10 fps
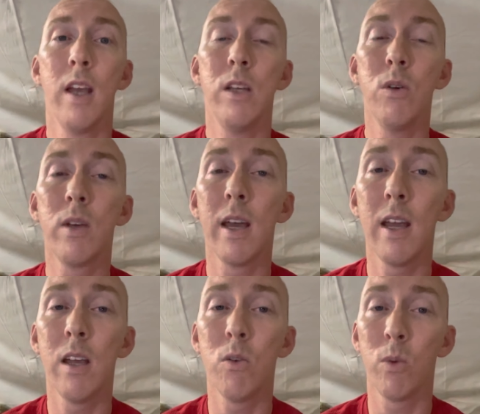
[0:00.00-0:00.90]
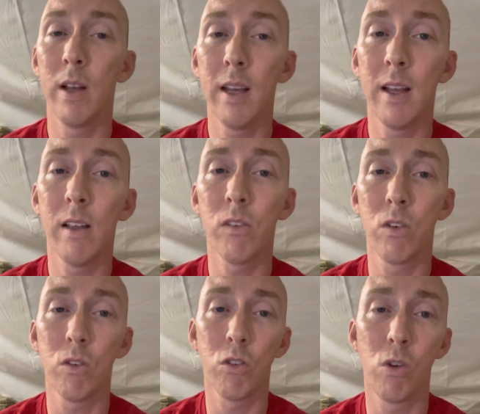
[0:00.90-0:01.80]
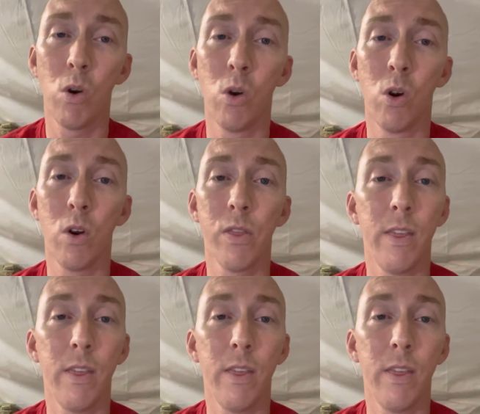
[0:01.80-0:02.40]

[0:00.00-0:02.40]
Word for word: you can rest assured